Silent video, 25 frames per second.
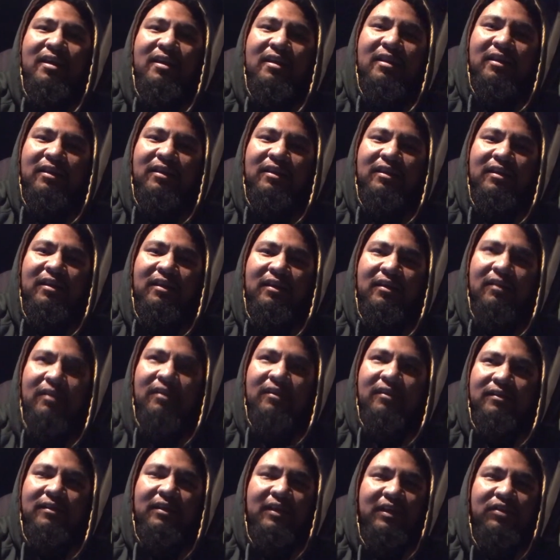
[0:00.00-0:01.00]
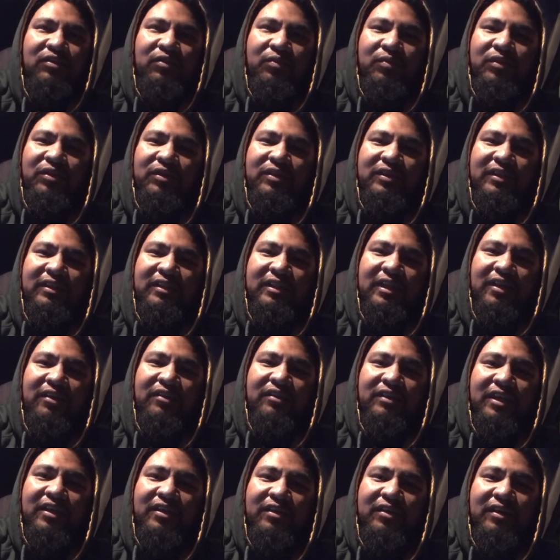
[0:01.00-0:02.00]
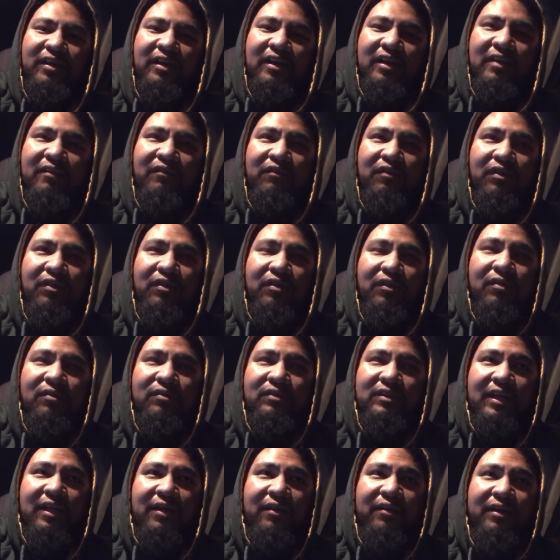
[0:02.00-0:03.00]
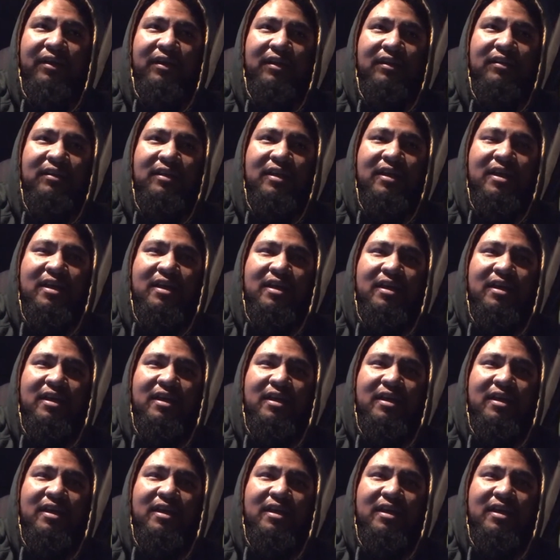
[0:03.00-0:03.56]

The distribution centers that you deliver in those areas,